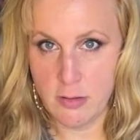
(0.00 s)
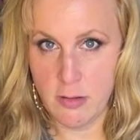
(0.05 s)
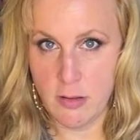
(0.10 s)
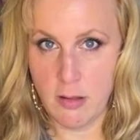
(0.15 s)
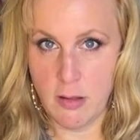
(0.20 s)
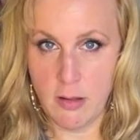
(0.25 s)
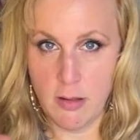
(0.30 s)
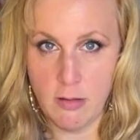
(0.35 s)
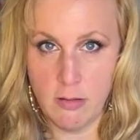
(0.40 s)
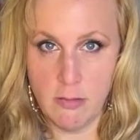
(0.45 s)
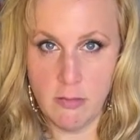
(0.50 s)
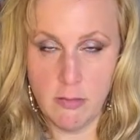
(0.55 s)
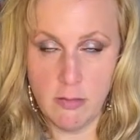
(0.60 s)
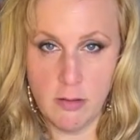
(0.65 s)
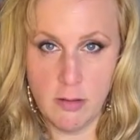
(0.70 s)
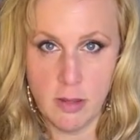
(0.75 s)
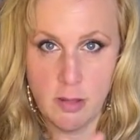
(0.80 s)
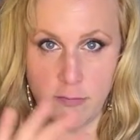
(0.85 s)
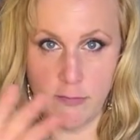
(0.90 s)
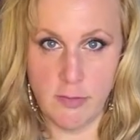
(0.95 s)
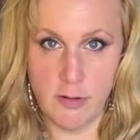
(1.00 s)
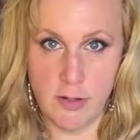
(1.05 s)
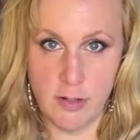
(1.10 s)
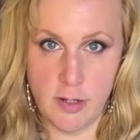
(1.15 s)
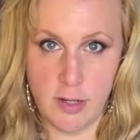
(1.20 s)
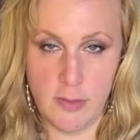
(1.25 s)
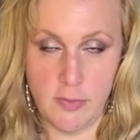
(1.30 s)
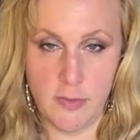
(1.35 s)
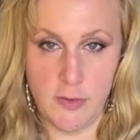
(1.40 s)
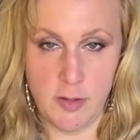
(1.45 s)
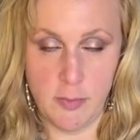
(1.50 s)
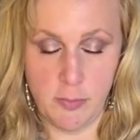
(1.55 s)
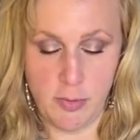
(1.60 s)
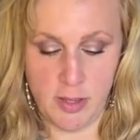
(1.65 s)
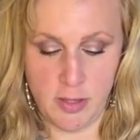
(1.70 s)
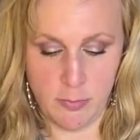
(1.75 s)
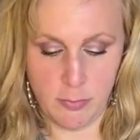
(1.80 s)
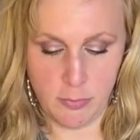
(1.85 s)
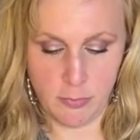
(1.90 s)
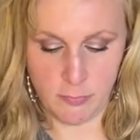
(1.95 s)
all covered and then a
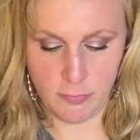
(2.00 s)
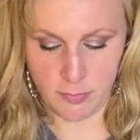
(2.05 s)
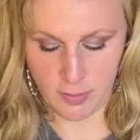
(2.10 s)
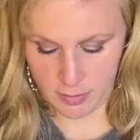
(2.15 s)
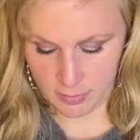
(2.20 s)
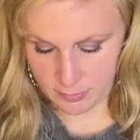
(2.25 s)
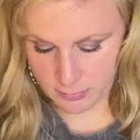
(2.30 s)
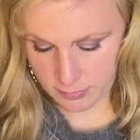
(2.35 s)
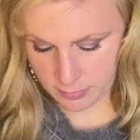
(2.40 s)
peekaboo front.